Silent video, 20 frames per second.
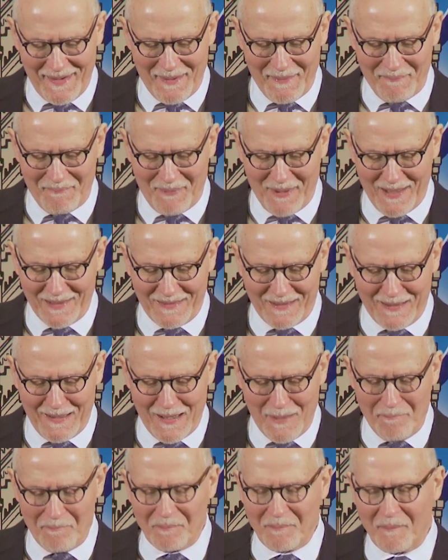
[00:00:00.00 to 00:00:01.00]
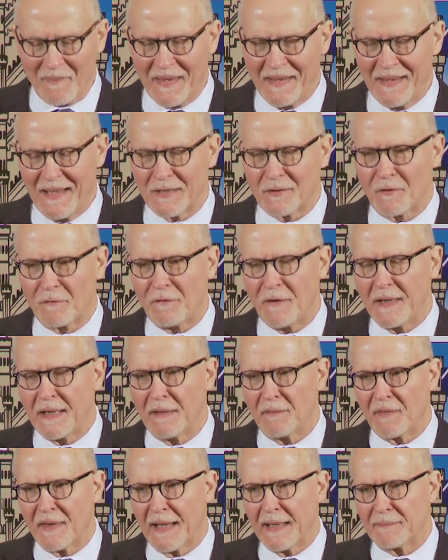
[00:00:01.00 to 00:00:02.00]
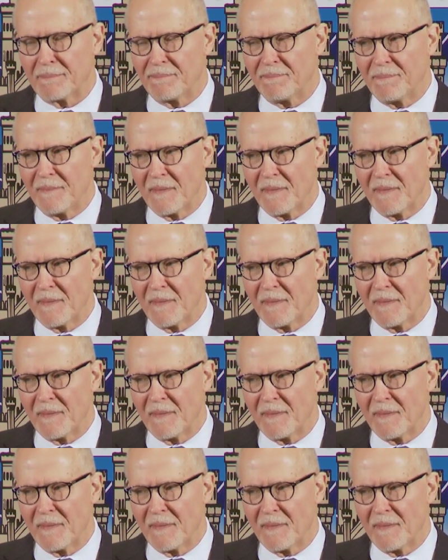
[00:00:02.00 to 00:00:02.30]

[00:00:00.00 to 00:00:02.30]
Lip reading: But it's fitting that